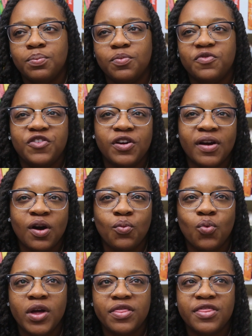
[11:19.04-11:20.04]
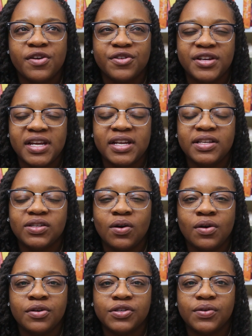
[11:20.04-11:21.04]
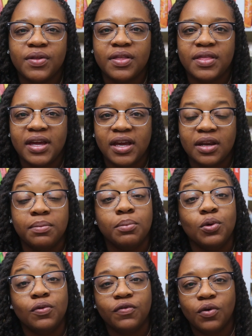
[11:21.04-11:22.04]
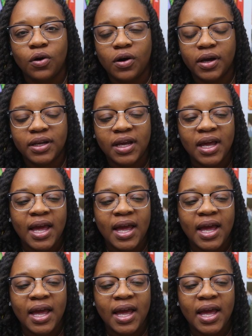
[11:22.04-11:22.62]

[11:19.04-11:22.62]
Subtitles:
figure out what their needs are so that they can move on.